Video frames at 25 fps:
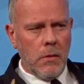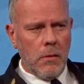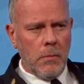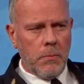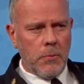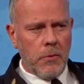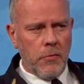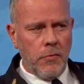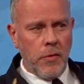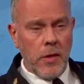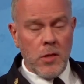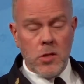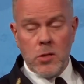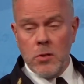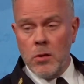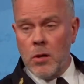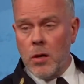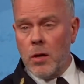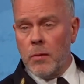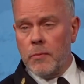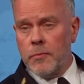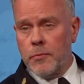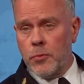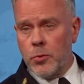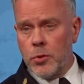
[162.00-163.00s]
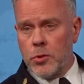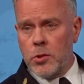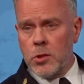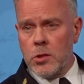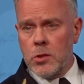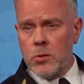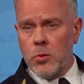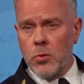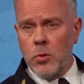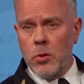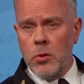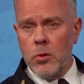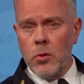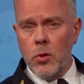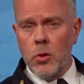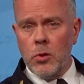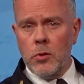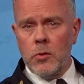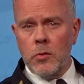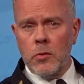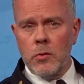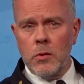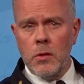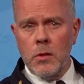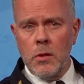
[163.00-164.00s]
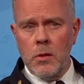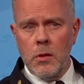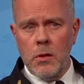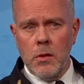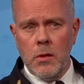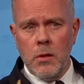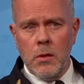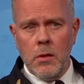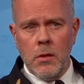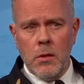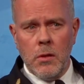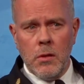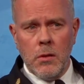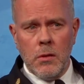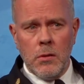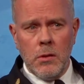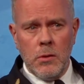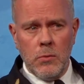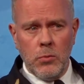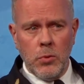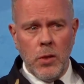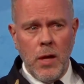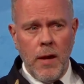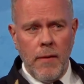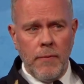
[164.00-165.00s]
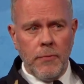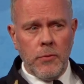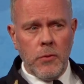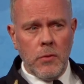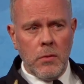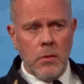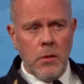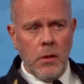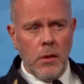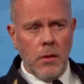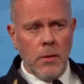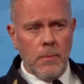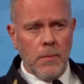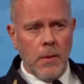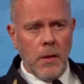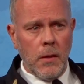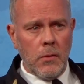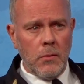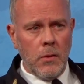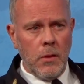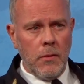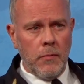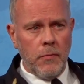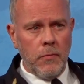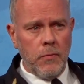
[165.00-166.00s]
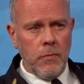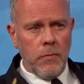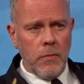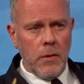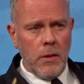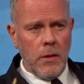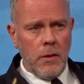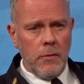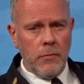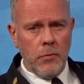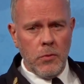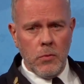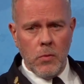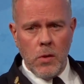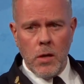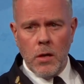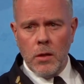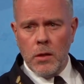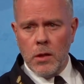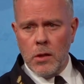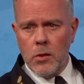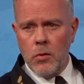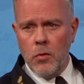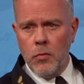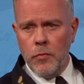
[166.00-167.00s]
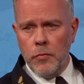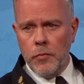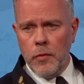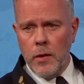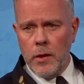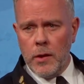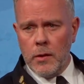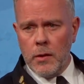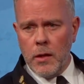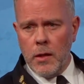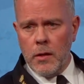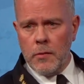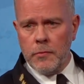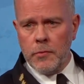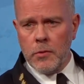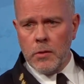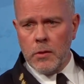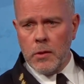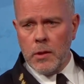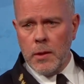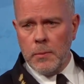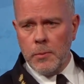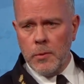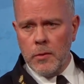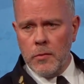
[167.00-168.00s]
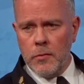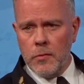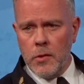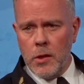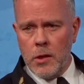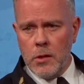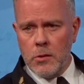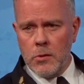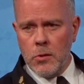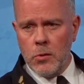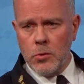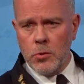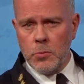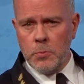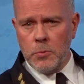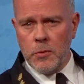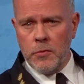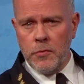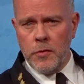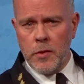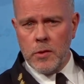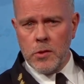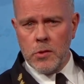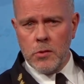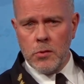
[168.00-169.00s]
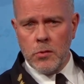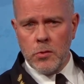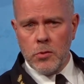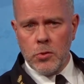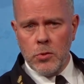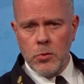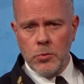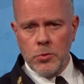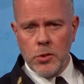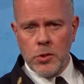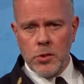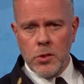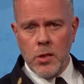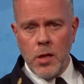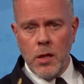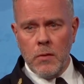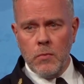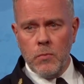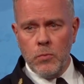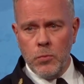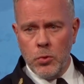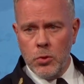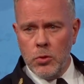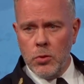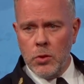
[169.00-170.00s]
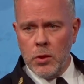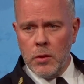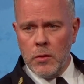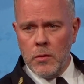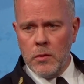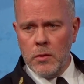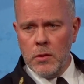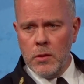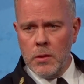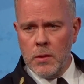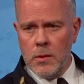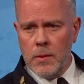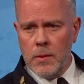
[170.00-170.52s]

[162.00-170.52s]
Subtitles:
professional armed forces or not, you will have to think about if you are in a conflict, after a couple of days, those professional soldiers get wounded